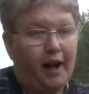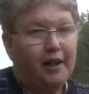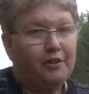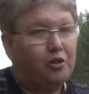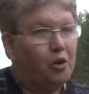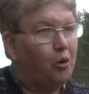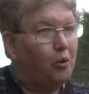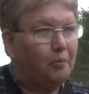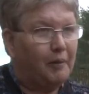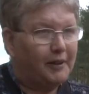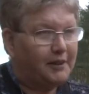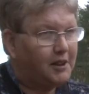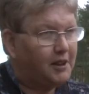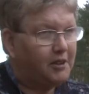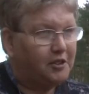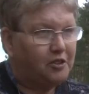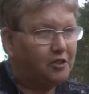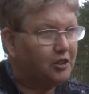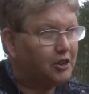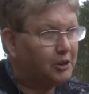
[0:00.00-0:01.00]
I told my
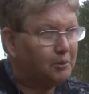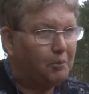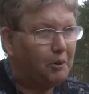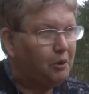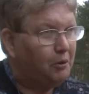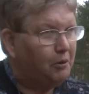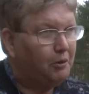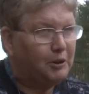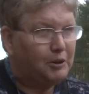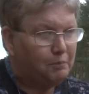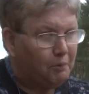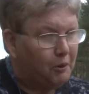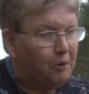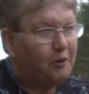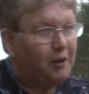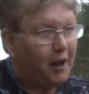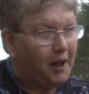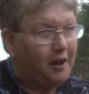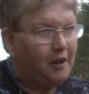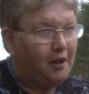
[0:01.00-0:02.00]
sister
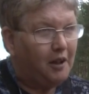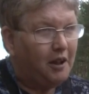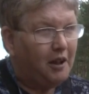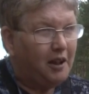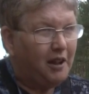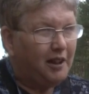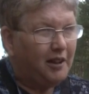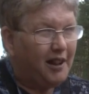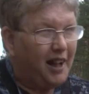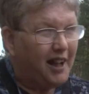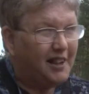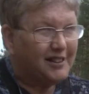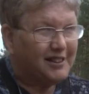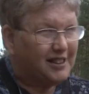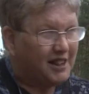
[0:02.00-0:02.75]
spooky, kind of